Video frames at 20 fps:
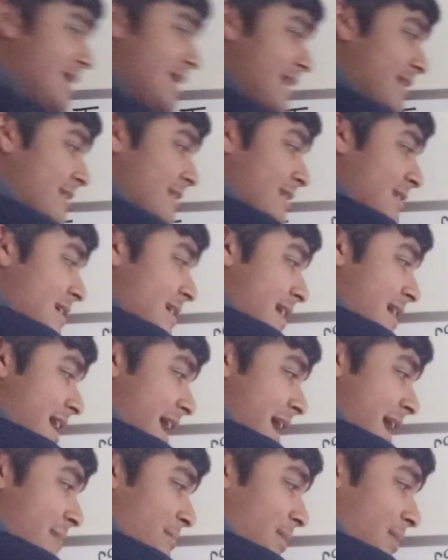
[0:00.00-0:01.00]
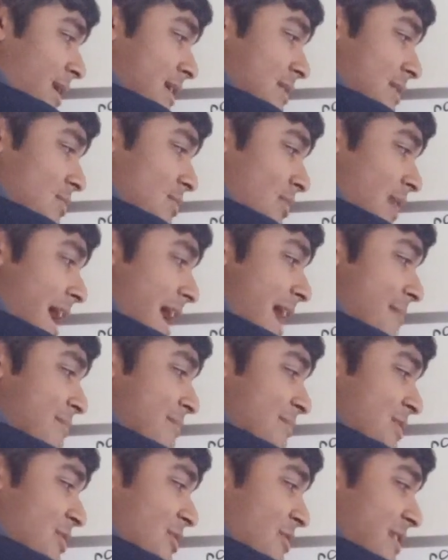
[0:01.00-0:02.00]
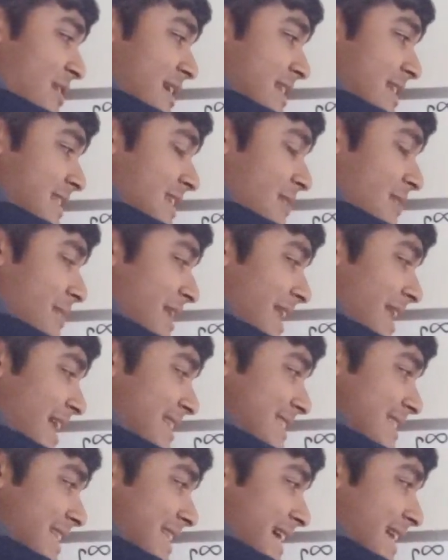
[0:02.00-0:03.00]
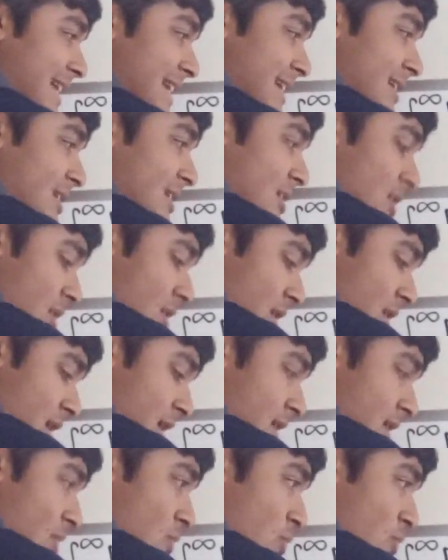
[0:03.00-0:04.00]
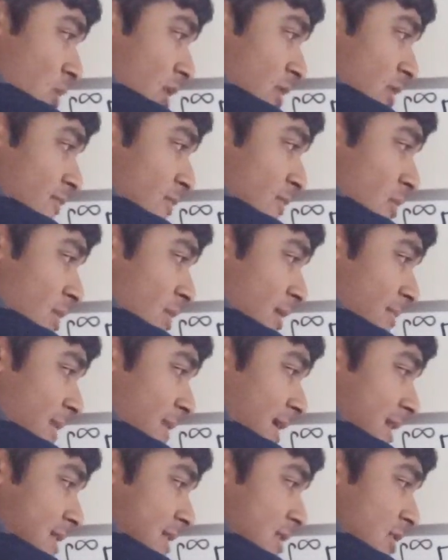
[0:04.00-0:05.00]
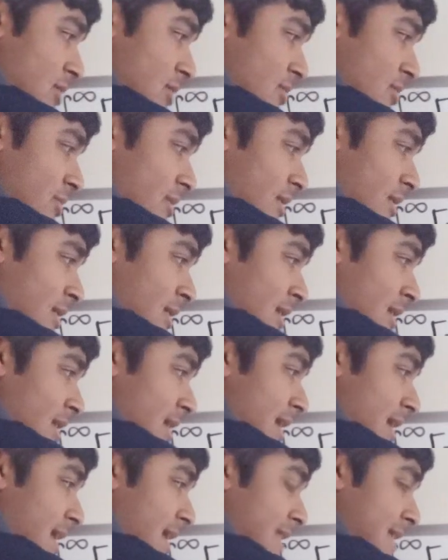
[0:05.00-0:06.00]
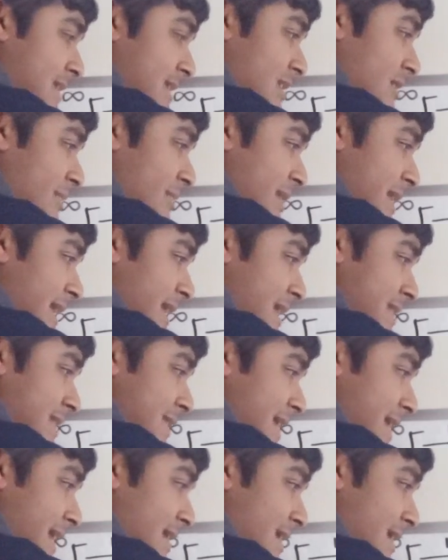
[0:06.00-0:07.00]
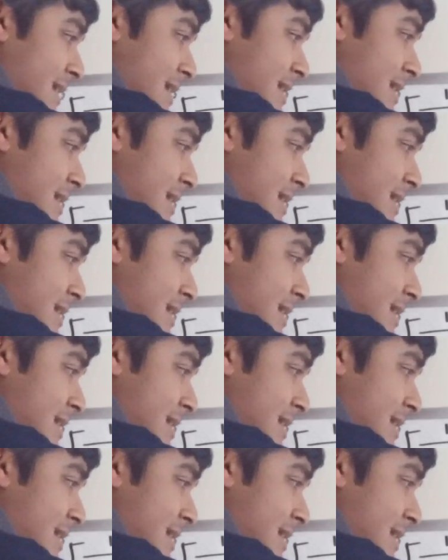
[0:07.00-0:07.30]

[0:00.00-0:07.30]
then m plus m, sorry, is going to be less than uh, 1 over 1 minus u, and that's going to be less than